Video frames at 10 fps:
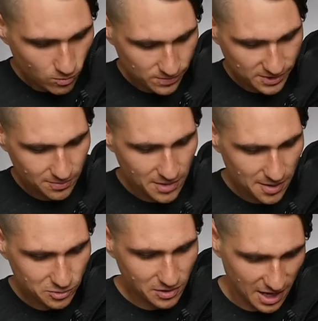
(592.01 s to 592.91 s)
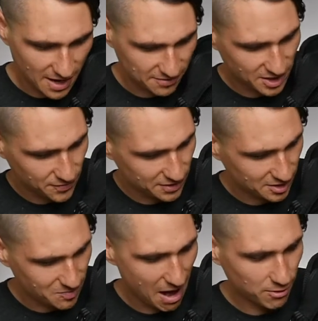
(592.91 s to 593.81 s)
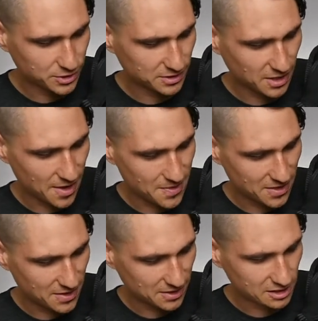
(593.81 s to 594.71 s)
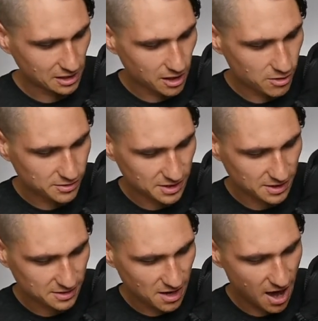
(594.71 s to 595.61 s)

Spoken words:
sometimes when I have stuff in these pouches and then this closes,